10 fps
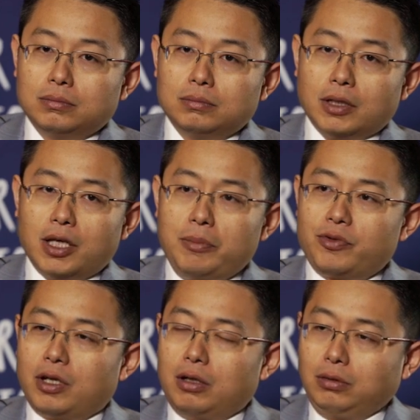My name is
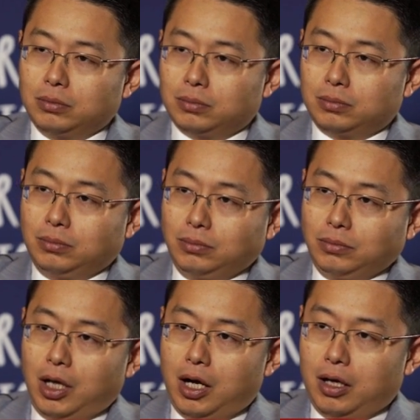Liao.
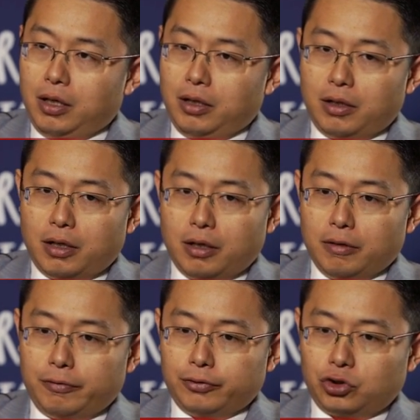I have
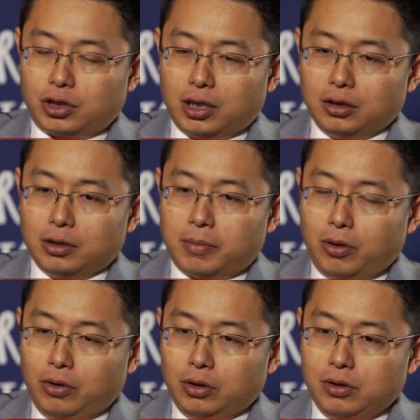studied
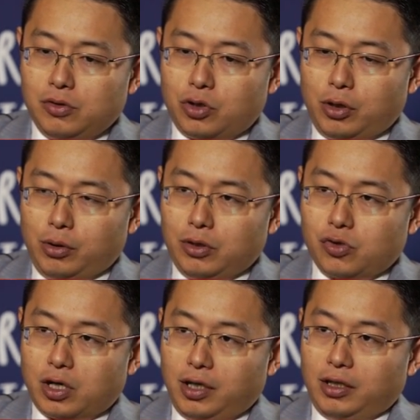power engineering in
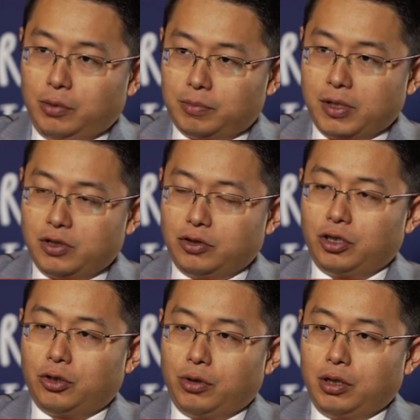China with a special
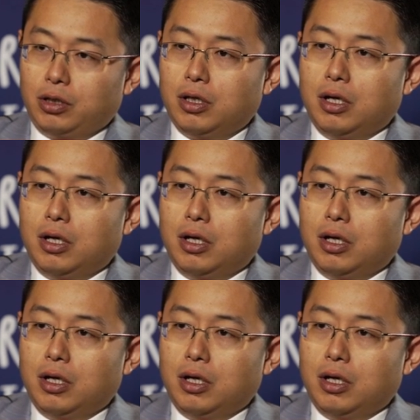degree